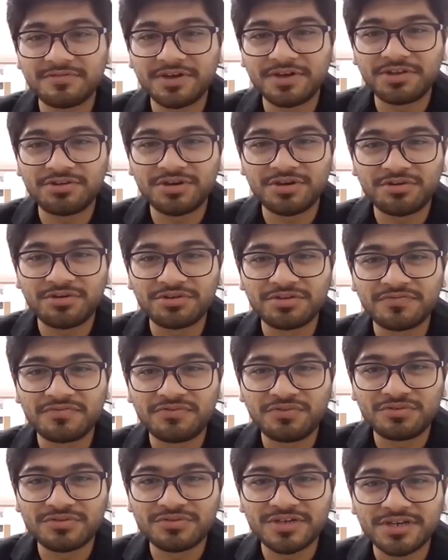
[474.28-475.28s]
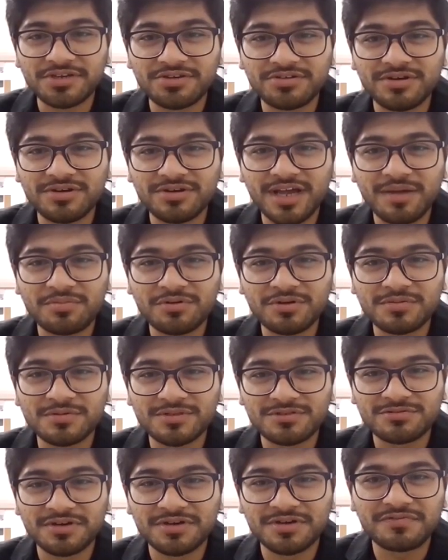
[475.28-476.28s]
when you are on your phone and your laptop
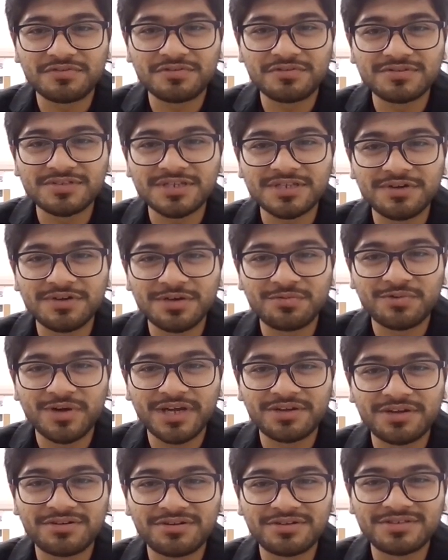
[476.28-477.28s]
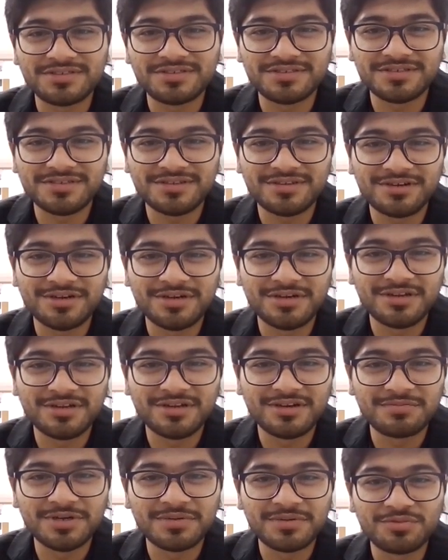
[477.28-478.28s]
is 24/7, why not just learn a
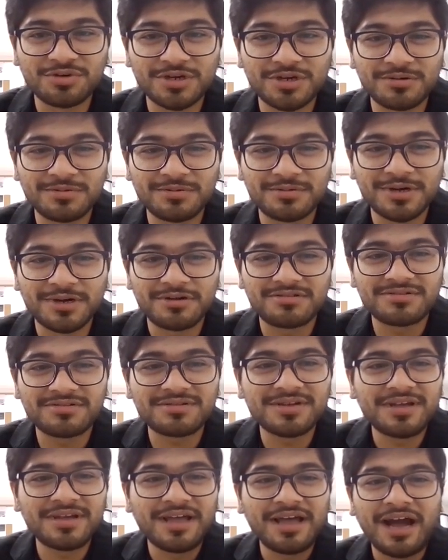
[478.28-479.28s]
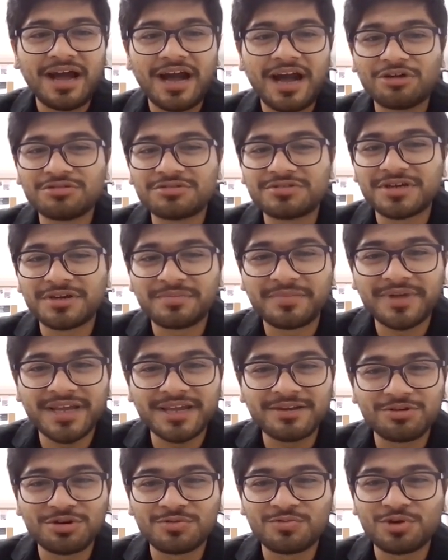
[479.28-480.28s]
little bit more about how they're
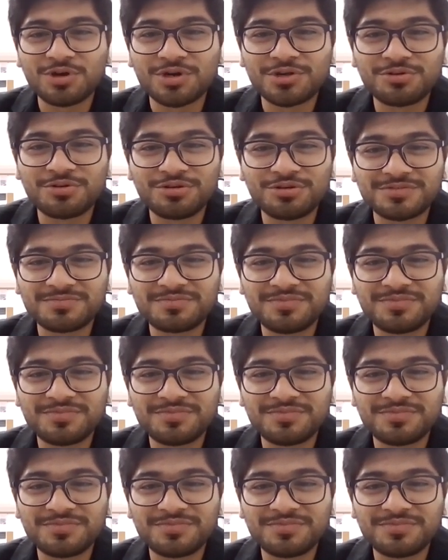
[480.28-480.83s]
made or what goes